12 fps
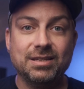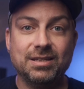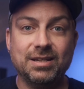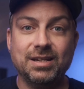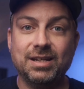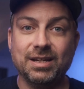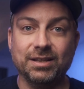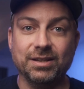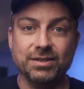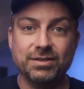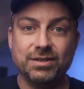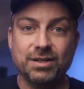Cine Kit
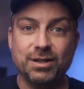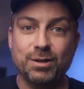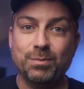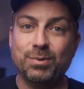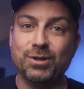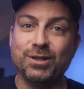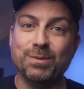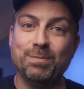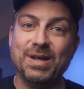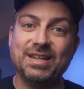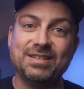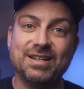List, putting the
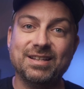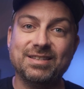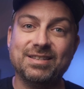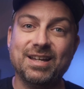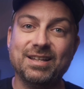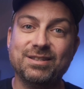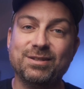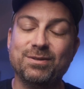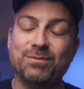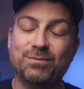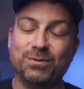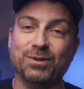best on sets
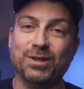for